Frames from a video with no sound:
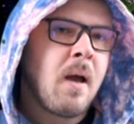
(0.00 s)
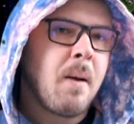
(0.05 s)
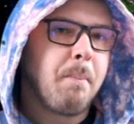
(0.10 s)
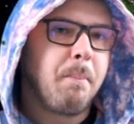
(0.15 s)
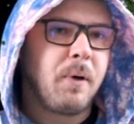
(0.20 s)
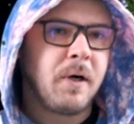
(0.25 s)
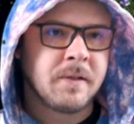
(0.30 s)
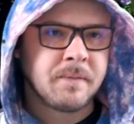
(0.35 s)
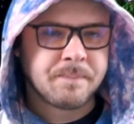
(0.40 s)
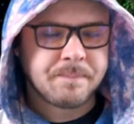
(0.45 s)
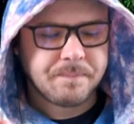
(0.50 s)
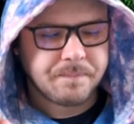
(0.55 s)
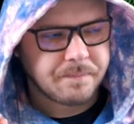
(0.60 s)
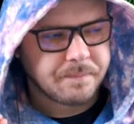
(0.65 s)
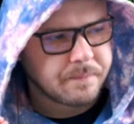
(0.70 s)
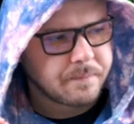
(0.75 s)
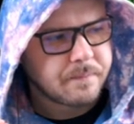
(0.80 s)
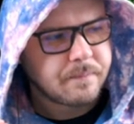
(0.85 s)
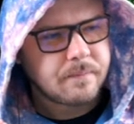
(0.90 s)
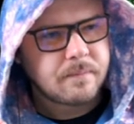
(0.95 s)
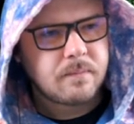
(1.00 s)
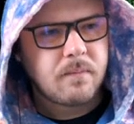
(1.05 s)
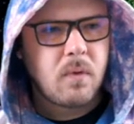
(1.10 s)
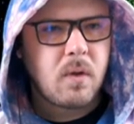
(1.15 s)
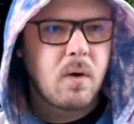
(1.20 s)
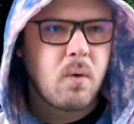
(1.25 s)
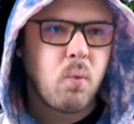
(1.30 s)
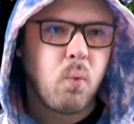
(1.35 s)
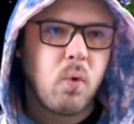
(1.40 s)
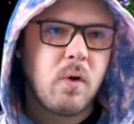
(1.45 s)
But
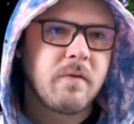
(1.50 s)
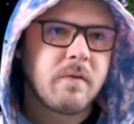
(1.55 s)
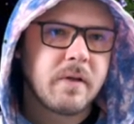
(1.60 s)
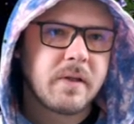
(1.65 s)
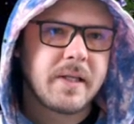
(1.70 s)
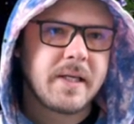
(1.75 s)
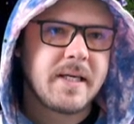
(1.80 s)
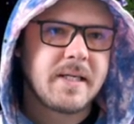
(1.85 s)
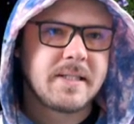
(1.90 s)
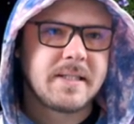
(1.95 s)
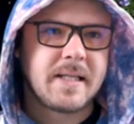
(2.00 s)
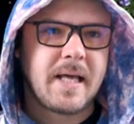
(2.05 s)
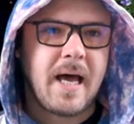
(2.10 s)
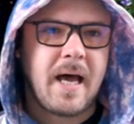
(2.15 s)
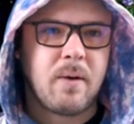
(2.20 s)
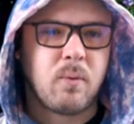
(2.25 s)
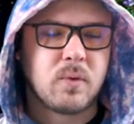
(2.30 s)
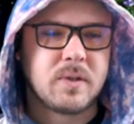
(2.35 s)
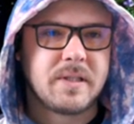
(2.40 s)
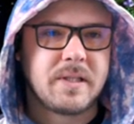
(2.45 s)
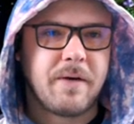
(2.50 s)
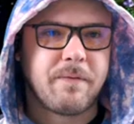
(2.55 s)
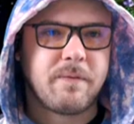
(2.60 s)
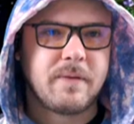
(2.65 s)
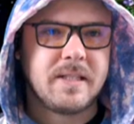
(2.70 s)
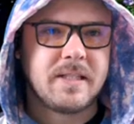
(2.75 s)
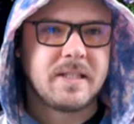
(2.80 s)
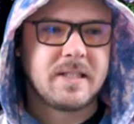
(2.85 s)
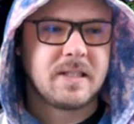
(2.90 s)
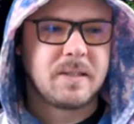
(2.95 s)
one of the things that was
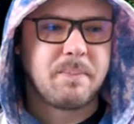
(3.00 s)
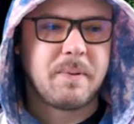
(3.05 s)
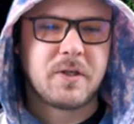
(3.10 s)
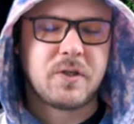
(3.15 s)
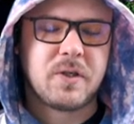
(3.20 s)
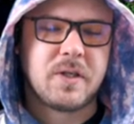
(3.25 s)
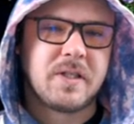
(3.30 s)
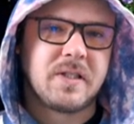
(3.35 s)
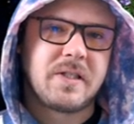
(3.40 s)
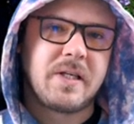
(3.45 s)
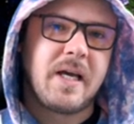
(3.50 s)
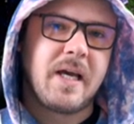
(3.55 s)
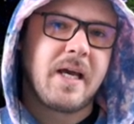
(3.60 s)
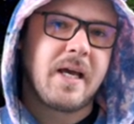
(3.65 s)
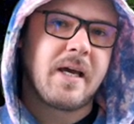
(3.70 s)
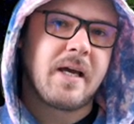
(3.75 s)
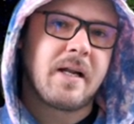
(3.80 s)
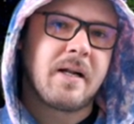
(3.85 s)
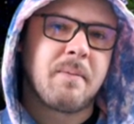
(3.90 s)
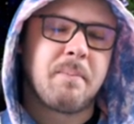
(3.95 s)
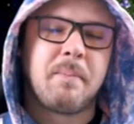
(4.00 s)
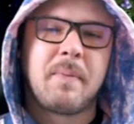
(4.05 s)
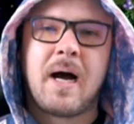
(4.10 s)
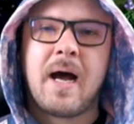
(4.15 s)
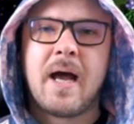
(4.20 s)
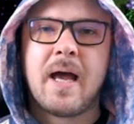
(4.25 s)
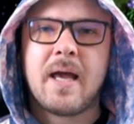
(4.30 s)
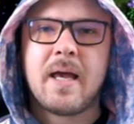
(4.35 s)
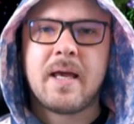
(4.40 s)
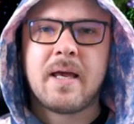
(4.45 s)
definitely suspicious in
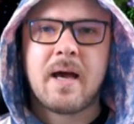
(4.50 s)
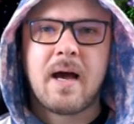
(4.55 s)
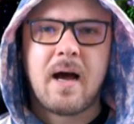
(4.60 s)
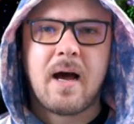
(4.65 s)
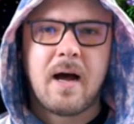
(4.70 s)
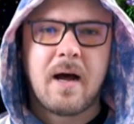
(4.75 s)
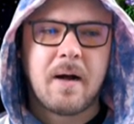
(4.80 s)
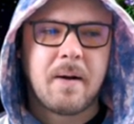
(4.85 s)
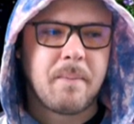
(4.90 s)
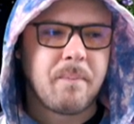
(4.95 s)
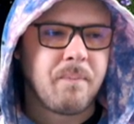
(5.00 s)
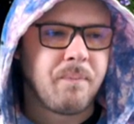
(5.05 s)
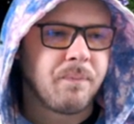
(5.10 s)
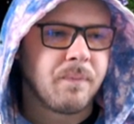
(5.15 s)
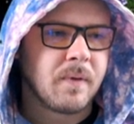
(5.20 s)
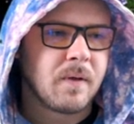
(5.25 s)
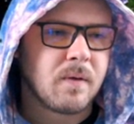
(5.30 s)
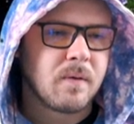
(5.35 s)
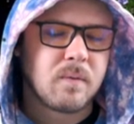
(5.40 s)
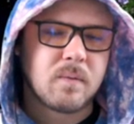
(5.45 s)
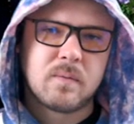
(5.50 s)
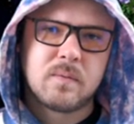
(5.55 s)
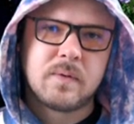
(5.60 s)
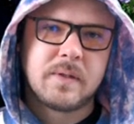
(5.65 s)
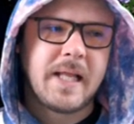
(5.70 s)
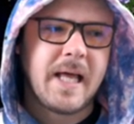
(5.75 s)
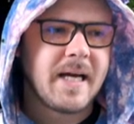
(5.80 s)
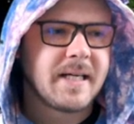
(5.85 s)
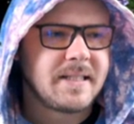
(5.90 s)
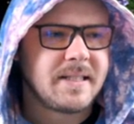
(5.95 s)
my um,
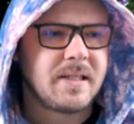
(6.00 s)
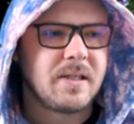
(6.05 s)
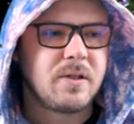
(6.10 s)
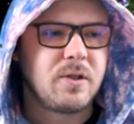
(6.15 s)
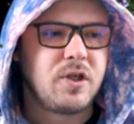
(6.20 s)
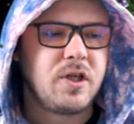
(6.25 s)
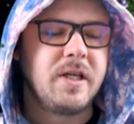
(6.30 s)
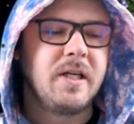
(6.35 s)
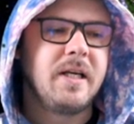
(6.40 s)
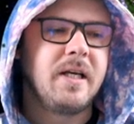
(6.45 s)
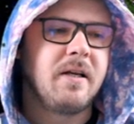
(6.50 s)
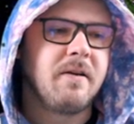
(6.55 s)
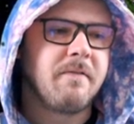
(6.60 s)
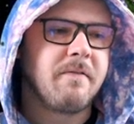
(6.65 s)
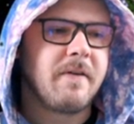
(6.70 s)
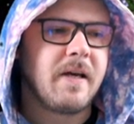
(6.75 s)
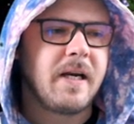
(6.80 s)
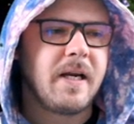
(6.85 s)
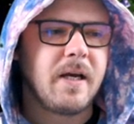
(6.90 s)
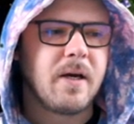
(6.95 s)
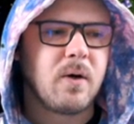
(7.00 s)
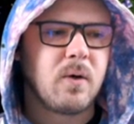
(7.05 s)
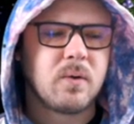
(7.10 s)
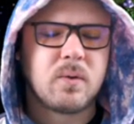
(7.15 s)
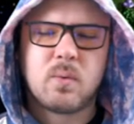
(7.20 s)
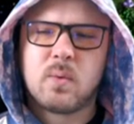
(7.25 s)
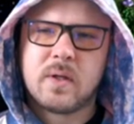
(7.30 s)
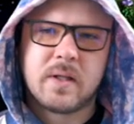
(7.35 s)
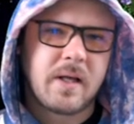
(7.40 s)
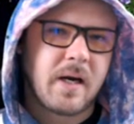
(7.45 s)
next cheating video,
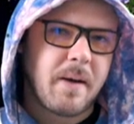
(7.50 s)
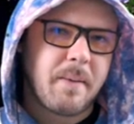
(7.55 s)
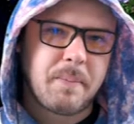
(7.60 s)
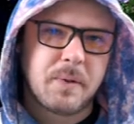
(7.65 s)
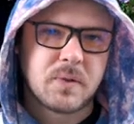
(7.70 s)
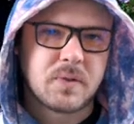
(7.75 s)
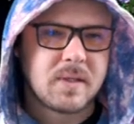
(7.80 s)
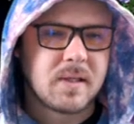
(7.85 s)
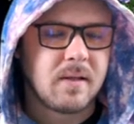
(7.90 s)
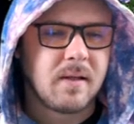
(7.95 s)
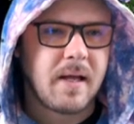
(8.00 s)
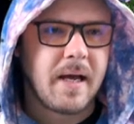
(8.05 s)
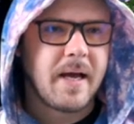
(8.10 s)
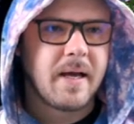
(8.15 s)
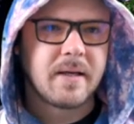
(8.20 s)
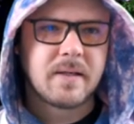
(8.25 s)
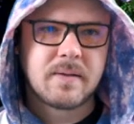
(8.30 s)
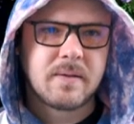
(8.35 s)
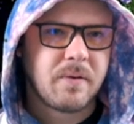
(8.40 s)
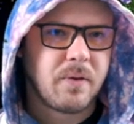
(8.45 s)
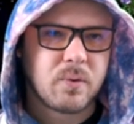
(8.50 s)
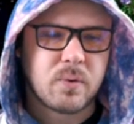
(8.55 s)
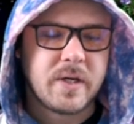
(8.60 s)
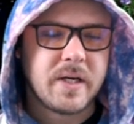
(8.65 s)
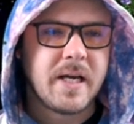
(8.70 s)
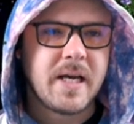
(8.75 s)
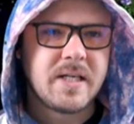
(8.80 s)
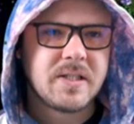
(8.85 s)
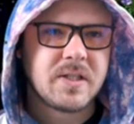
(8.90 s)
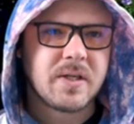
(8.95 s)
the one that I posted like three
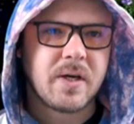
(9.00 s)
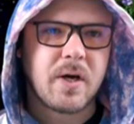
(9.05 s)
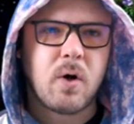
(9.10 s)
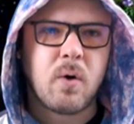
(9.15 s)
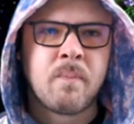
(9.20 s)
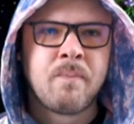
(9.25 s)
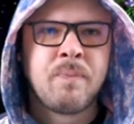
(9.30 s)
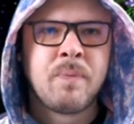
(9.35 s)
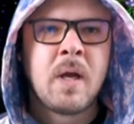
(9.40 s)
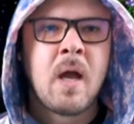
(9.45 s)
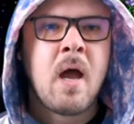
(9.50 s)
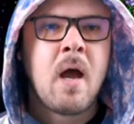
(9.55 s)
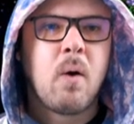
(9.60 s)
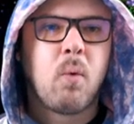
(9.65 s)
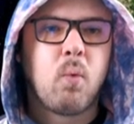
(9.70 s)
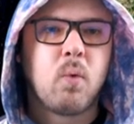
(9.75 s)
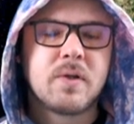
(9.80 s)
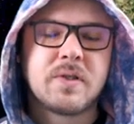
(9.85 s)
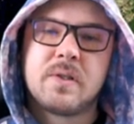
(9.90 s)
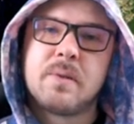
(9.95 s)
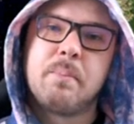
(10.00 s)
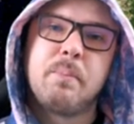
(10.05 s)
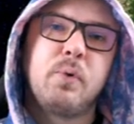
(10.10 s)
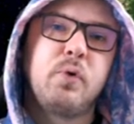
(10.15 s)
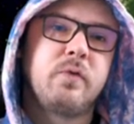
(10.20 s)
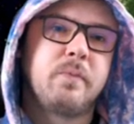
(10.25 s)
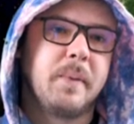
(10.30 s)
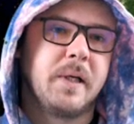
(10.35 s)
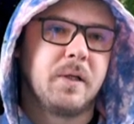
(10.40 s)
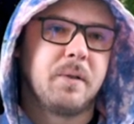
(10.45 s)
days ago, was the
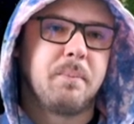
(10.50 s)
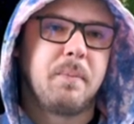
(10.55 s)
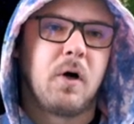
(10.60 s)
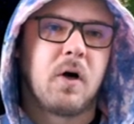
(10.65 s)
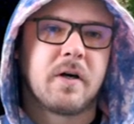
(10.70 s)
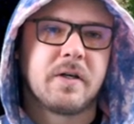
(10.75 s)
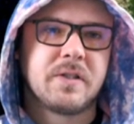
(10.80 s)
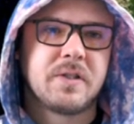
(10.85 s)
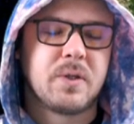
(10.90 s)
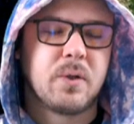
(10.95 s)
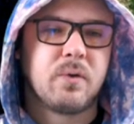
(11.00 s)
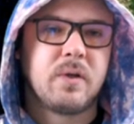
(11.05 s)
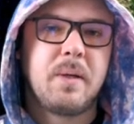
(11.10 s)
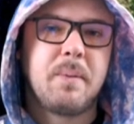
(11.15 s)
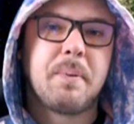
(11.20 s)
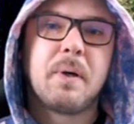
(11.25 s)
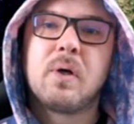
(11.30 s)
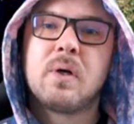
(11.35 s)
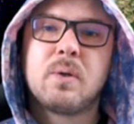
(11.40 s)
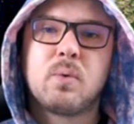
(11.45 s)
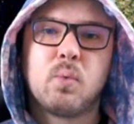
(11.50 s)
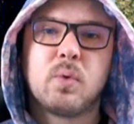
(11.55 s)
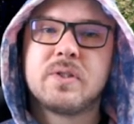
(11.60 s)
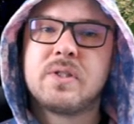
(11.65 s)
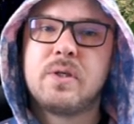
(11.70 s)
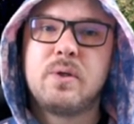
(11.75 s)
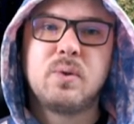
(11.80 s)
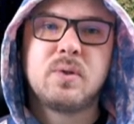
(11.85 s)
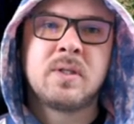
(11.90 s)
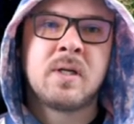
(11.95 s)
movement bar. So the opponent
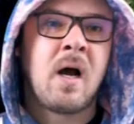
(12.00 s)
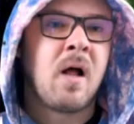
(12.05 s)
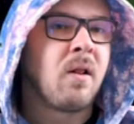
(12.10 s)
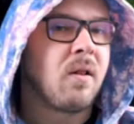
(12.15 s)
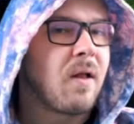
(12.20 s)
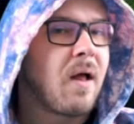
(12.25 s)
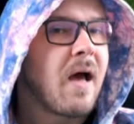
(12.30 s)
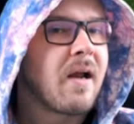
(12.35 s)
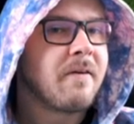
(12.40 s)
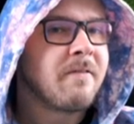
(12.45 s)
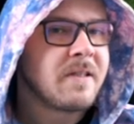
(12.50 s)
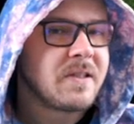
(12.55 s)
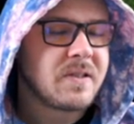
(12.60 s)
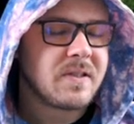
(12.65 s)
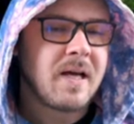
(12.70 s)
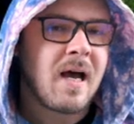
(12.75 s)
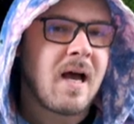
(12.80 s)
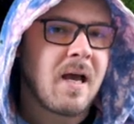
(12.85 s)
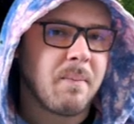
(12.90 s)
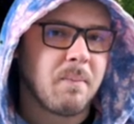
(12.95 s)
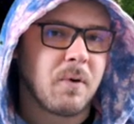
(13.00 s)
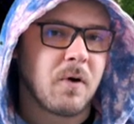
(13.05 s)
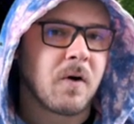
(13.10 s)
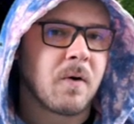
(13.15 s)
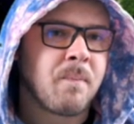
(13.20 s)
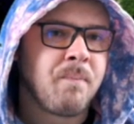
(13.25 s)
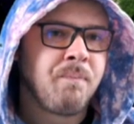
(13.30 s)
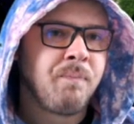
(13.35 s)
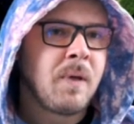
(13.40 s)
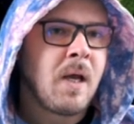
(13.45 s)
was using a lot of his
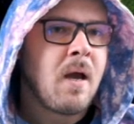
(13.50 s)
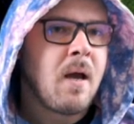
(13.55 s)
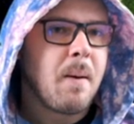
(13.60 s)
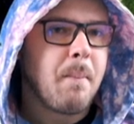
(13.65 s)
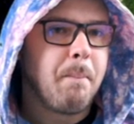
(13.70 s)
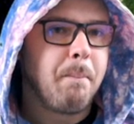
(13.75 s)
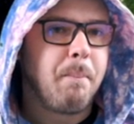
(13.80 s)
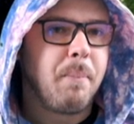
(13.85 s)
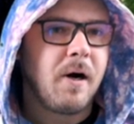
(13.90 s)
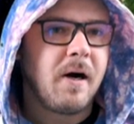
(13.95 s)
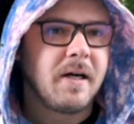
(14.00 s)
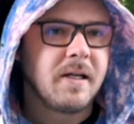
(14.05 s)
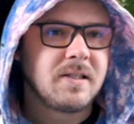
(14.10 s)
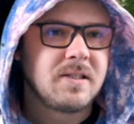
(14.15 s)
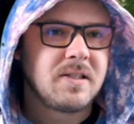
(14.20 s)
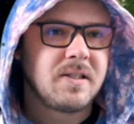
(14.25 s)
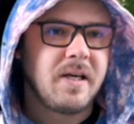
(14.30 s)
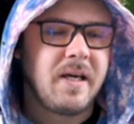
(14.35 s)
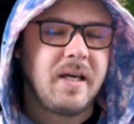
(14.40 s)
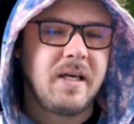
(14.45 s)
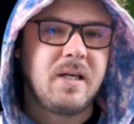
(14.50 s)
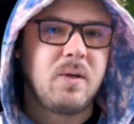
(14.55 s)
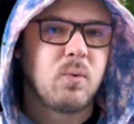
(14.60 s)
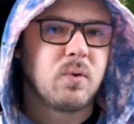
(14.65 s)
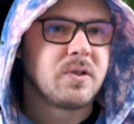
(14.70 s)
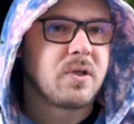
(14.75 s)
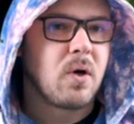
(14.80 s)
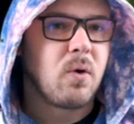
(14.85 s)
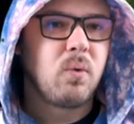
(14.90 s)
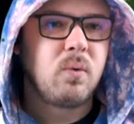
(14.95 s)
timer, but he
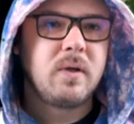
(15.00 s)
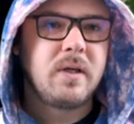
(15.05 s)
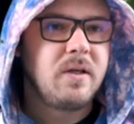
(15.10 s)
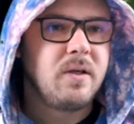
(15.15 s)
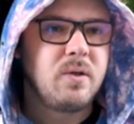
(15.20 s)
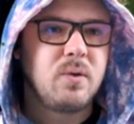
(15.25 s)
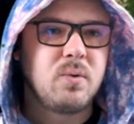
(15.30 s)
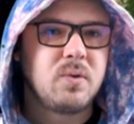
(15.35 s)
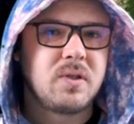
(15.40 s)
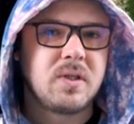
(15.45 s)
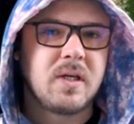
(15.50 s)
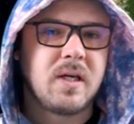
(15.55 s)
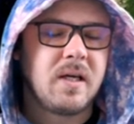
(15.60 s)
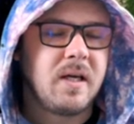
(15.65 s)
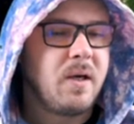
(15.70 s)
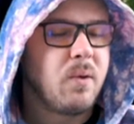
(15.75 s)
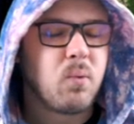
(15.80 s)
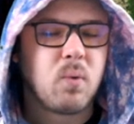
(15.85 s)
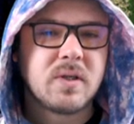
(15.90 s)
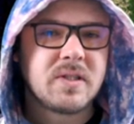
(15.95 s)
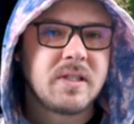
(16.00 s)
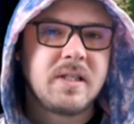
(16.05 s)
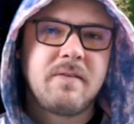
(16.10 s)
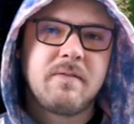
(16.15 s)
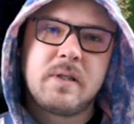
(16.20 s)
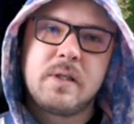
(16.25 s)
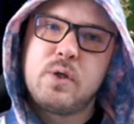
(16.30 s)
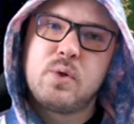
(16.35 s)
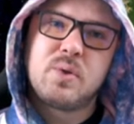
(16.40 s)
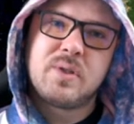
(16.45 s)
was only using, he wasn't
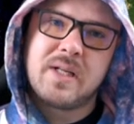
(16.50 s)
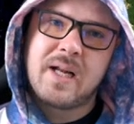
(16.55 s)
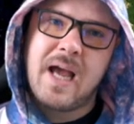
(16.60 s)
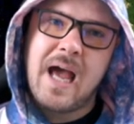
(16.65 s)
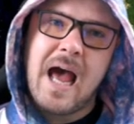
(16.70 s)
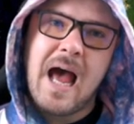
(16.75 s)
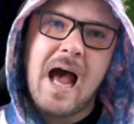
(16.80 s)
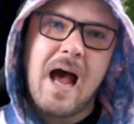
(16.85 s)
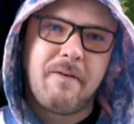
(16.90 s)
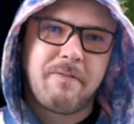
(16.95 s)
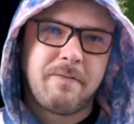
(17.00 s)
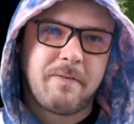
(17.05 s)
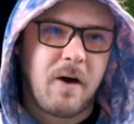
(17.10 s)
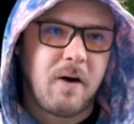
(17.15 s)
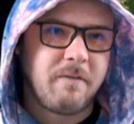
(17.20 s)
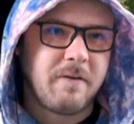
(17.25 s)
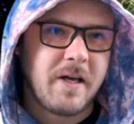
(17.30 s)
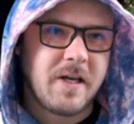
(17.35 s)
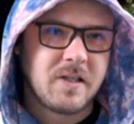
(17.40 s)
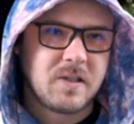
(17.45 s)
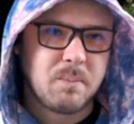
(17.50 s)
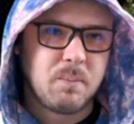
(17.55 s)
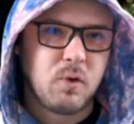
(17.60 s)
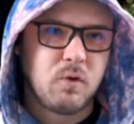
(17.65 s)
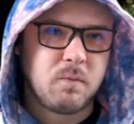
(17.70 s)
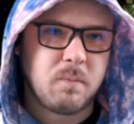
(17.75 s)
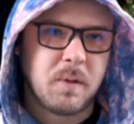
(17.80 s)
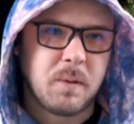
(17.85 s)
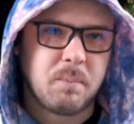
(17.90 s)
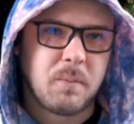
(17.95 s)
even using half of his
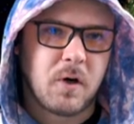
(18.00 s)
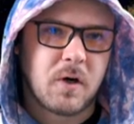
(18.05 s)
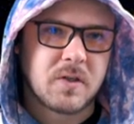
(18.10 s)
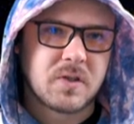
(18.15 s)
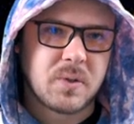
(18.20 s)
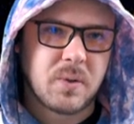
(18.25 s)
movement bar.